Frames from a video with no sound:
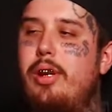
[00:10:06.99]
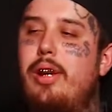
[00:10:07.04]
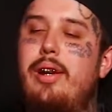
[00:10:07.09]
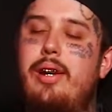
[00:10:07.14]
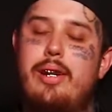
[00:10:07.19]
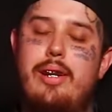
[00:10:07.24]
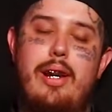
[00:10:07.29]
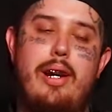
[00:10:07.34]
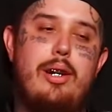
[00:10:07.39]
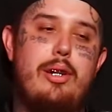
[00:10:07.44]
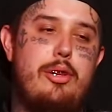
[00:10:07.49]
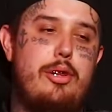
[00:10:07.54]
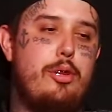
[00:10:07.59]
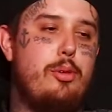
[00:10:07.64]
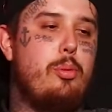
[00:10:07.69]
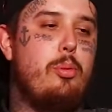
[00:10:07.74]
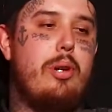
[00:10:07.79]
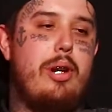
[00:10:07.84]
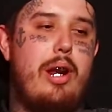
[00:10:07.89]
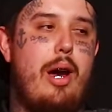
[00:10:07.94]
saying? Like
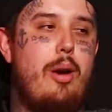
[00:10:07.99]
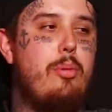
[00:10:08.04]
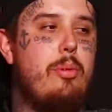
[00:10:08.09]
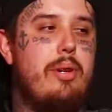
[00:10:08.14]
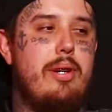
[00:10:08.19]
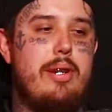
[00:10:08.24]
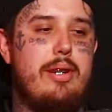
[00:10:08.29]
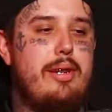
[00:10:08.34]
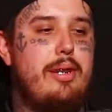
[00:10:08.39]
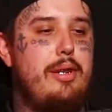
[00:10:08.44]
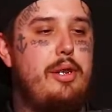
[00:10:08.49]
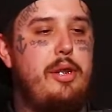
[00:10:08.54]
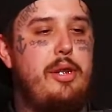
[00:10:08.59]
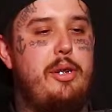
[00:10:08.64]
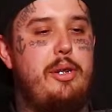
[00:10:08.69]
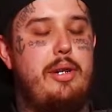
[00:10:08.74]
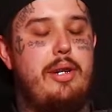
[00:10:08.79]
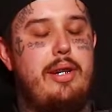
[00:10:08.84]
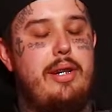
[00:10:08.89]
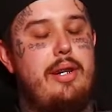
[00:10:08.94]
just what I wanted to
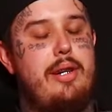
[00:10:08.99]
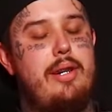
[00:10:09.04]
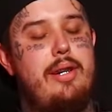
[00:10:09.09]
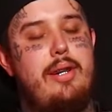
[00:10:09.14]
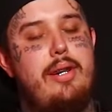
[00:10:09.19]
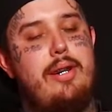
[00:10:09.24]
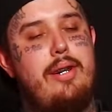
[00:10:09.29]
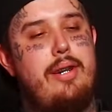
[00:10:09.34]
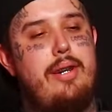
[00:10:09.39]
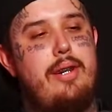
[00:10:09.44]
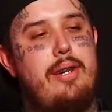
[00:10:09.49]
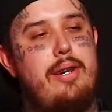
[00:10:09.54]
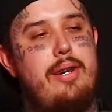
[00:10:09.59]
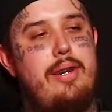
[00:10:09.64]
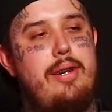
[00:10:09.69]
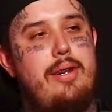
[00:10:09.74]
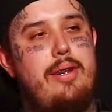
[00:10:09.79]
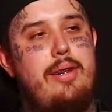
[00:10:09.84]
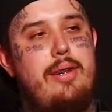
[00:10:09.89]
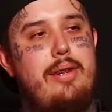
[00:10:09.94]
do and
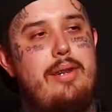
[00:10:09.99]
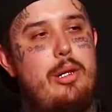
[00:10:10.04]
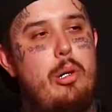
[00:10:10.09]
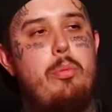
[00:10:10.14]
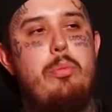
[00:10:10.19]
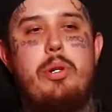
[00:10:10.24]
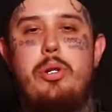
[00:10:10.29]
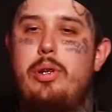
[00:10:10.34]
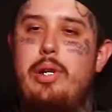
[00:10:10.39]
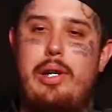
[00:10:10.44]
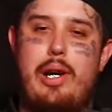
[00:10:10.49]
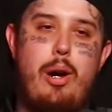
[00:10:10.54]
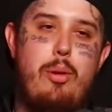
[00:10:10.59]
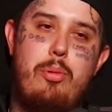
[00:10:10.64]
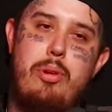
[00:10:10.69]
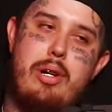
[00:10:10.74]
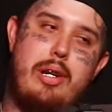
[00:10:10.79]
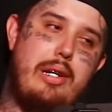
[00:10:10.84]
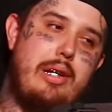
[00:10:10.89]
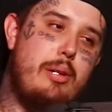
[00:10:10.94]
the music I
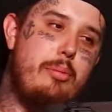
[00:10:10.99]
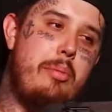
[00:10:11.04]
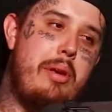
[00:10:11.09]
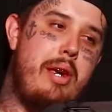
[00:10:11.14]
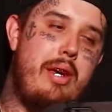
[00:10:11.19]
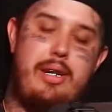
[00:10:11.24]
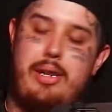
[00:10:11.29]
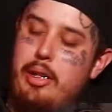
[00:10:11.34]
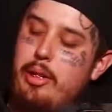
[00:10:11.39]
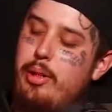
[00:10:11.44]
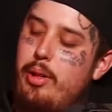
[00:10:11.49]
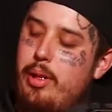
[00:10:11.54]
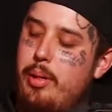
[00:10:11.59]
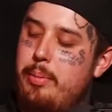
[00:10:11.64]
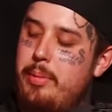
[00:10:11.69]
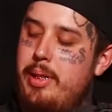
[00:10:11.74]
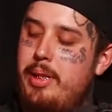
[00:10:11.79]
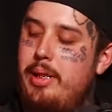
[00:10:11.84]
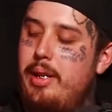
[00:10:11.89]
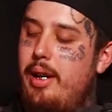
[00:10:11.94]
wanted to make. You know what I
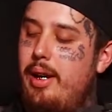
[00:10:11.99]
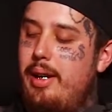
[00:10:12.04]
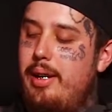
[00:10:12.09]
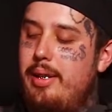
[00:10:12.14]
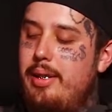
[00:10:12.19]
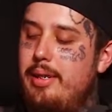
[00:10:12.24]
mean?